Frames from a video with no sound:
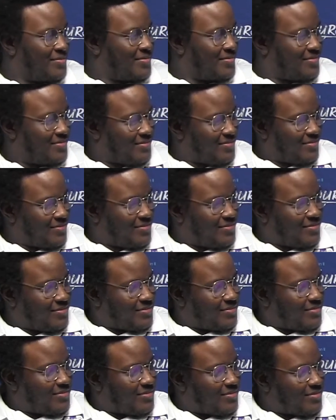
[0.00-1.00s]

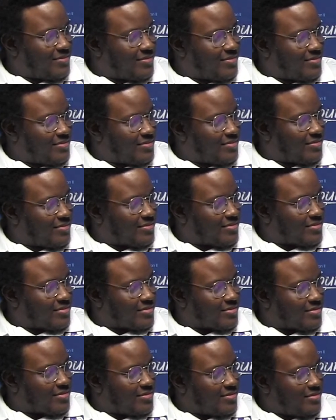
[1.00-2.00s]

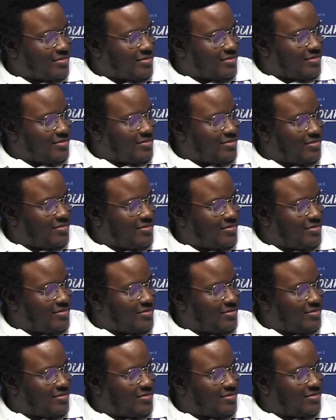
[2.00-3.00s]

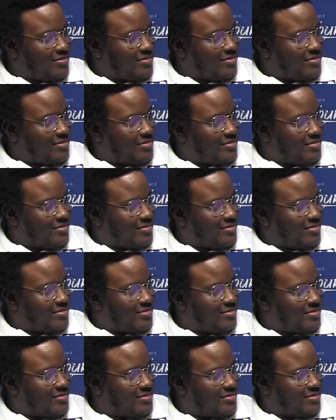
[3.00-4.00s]

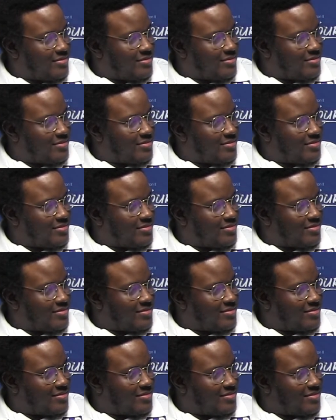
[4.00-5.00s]

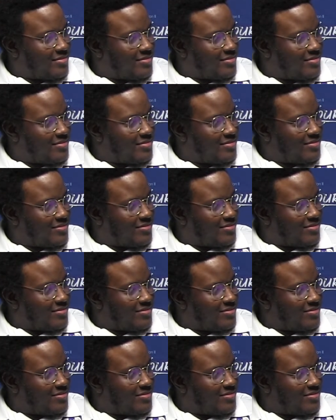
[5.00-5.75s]
(not speaking)